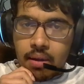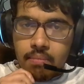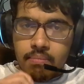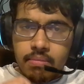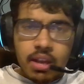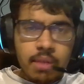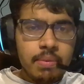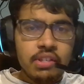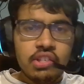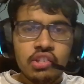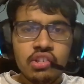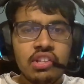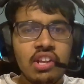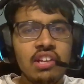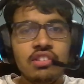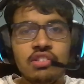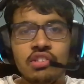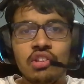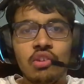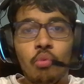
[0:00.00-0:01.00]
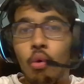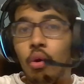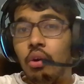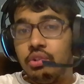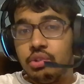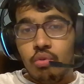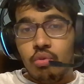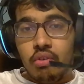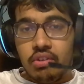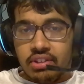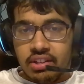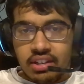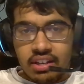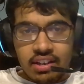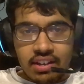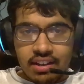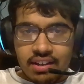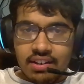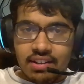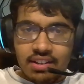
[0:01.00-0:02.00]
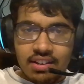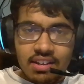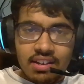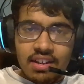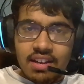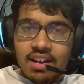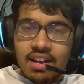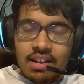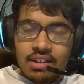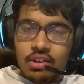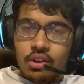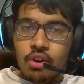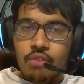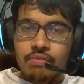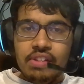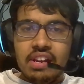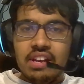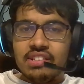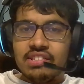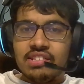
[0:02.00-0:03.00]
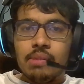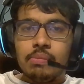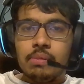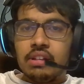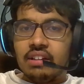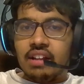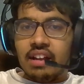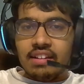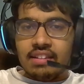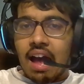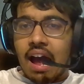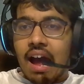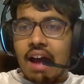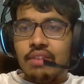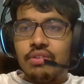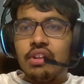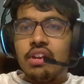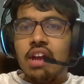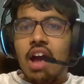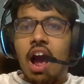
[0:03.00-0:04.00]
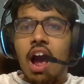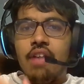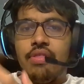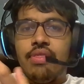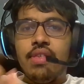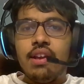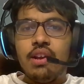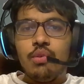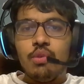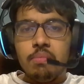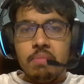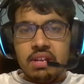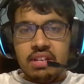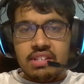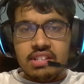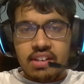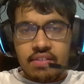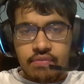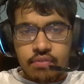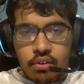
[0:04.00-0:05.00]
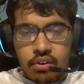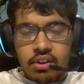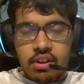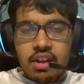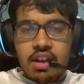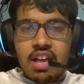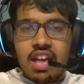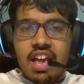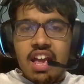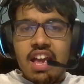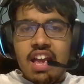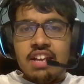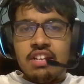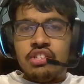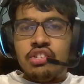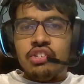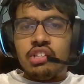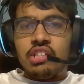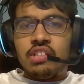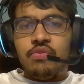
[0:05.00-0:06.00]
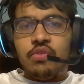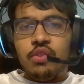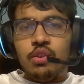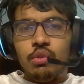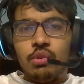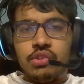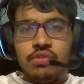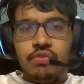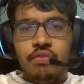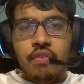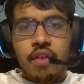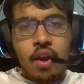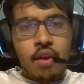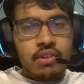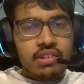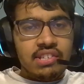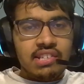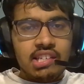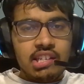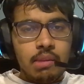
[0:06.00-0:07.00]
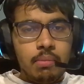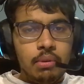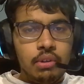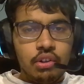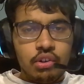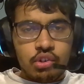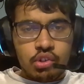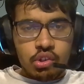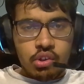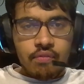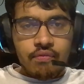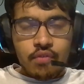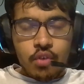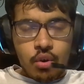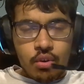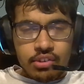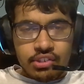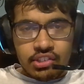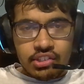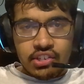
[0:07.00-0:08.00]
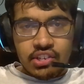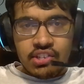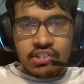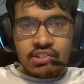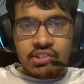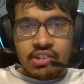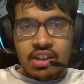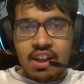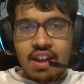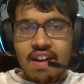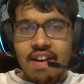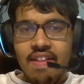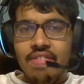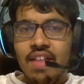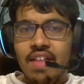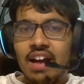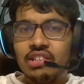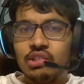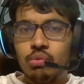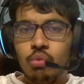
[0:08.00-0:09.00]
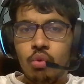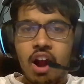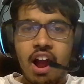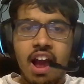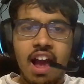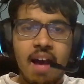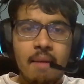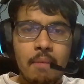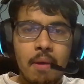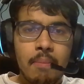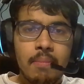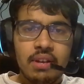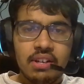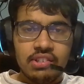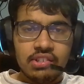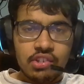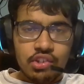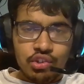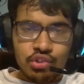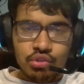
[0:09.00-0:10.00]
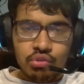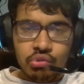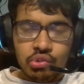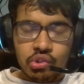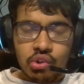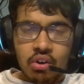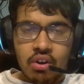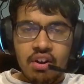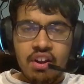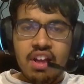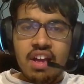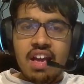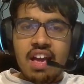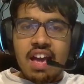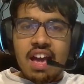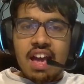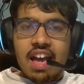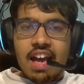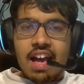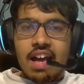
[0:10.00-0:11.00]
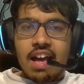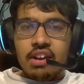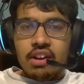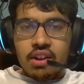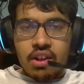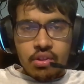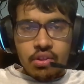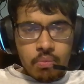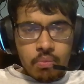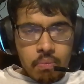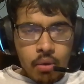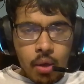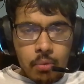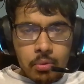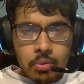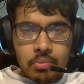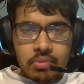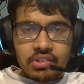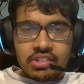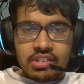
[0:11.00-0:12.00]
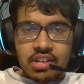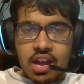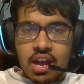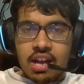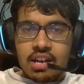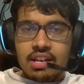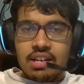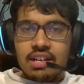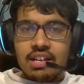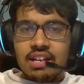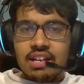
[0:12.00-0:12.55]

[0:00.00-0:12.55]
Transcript: maybe did they do the world tour thing again? You know, if they did something like that, then I think would be different. It just feels very similar to the first season, and that's where I have my biggest issues are. And another problem is that